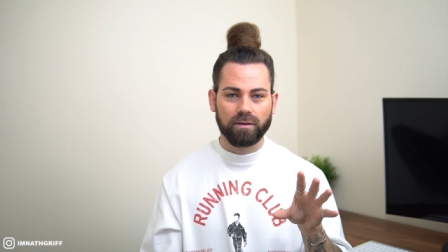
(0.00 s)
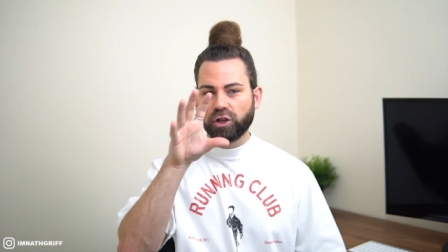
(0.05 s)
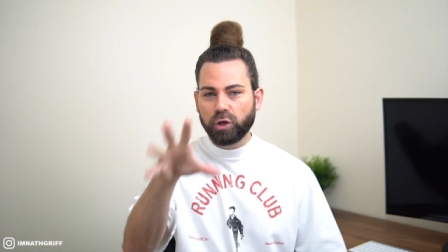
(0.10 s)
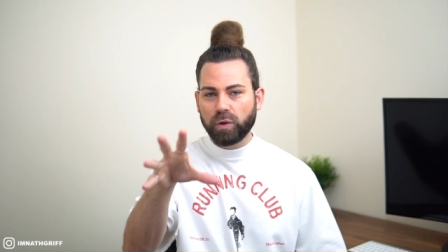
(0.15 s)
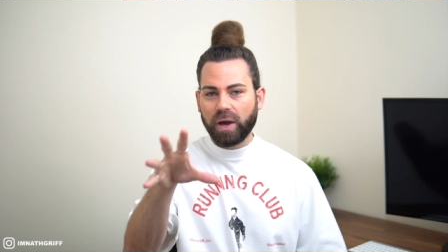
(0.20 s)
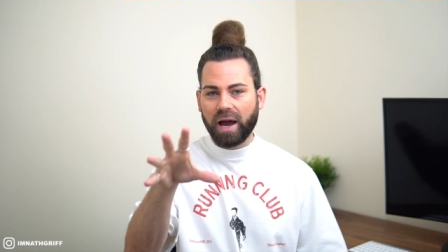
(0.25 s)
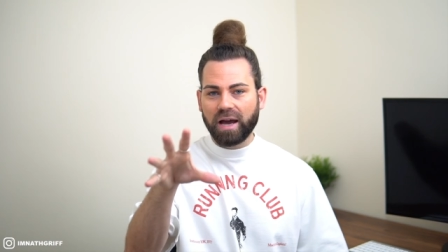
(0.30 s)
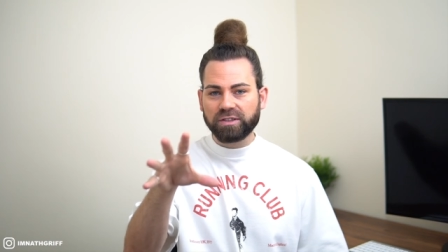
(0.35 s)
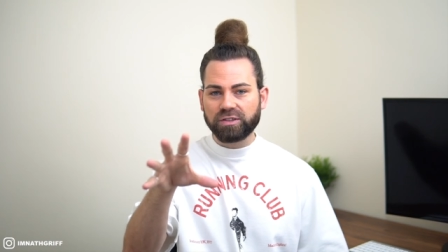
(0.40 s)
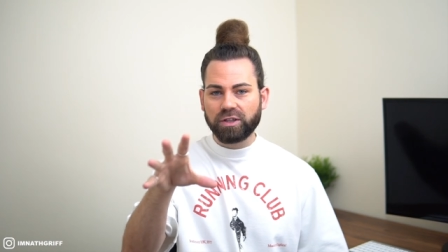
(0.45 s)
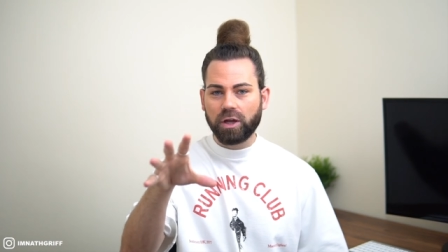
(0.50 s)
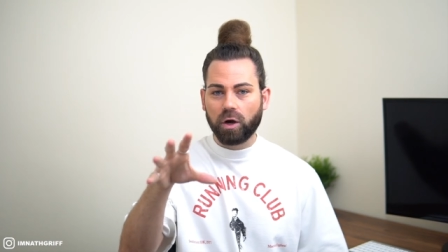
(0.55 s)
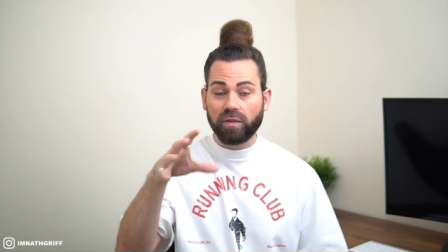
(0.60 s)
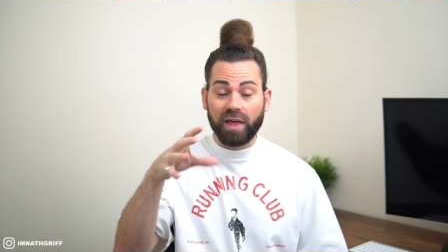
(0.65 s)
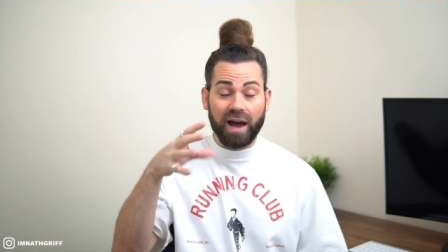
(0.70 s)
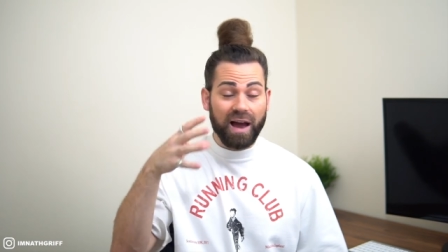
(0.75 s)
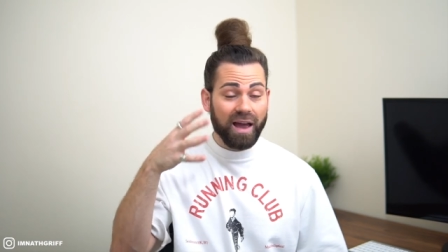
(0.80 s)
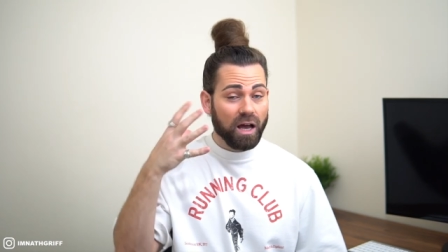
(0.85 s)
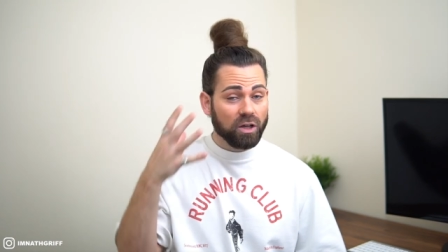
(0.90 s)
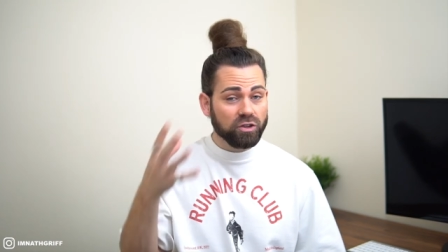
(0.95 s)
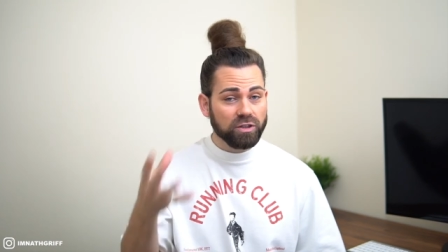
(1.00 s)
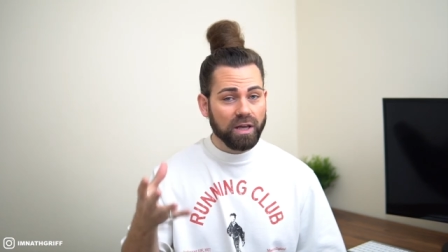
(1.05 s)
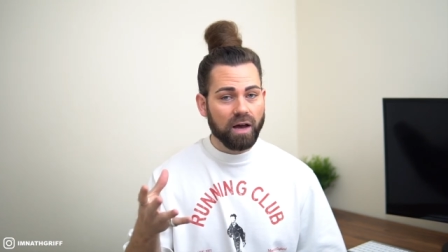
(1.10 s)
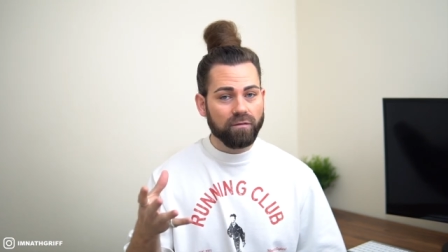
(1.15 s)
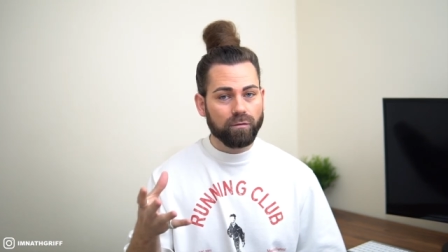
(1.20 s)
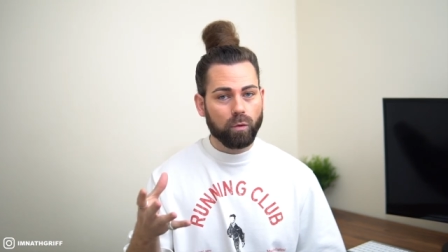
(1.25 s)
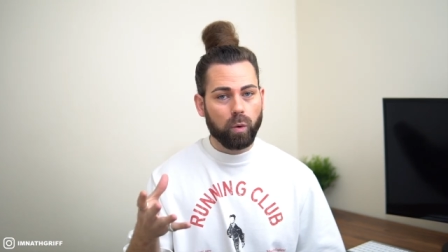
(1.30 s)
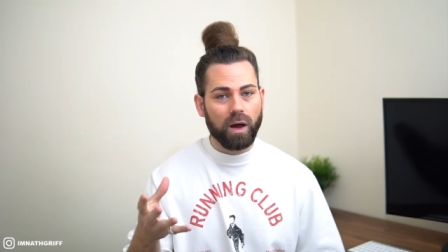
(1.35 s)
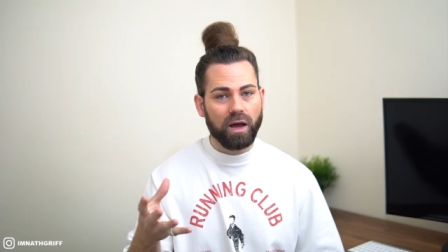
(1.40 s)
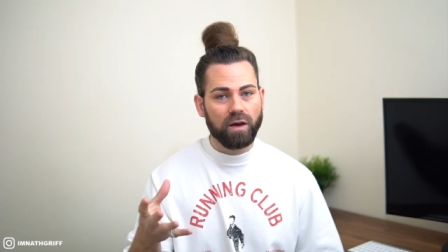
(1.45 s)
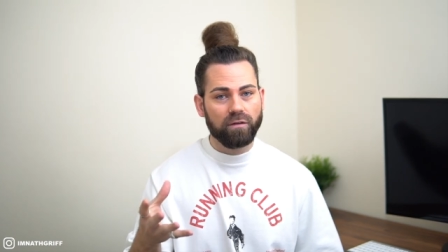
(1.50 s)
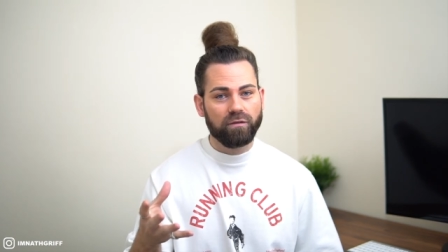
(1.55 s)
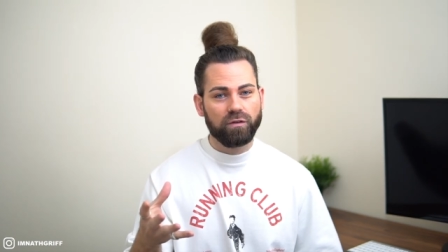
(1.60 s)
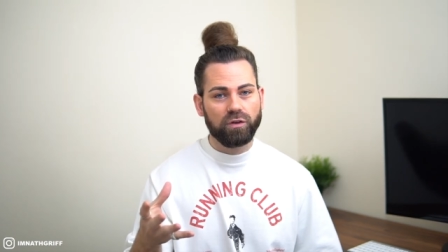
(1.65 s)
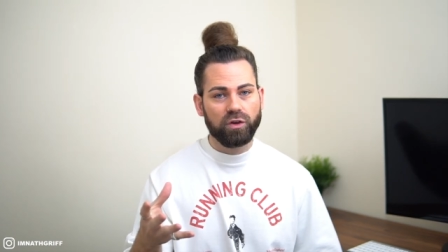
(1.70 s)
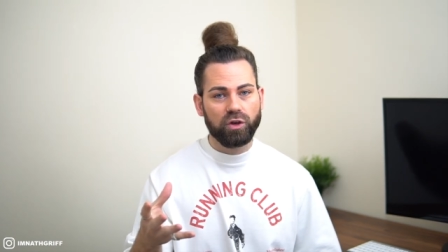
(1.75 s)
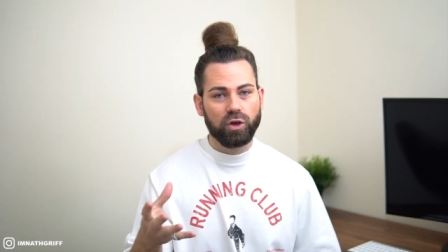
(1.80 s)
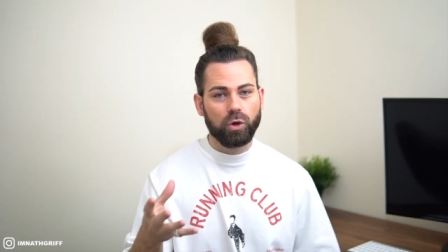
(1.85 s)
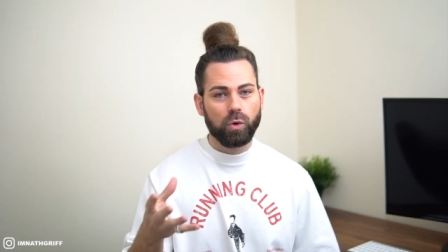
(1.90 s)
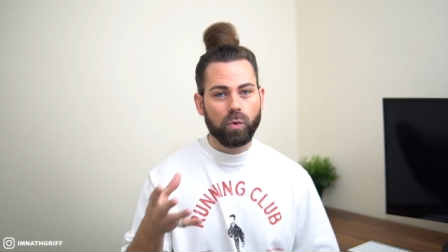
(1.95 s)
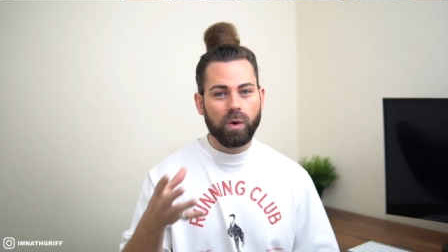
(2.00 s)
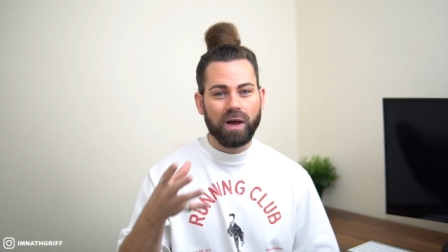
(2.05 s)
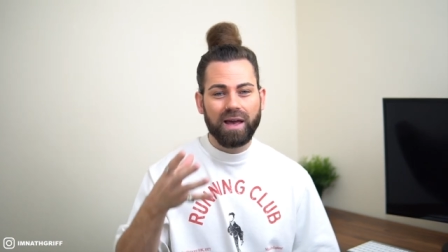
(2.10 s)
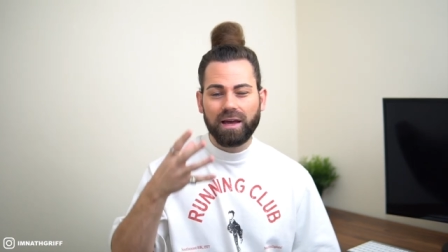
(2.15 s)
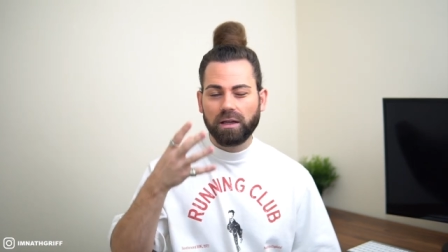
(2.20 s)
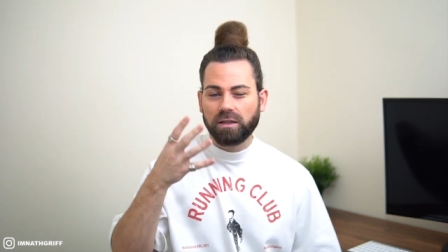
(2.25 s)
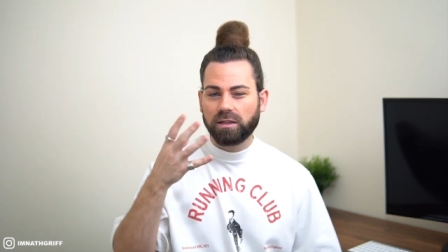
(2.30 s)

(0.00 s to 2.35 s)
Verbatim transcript: You guys know that I actually have quite a few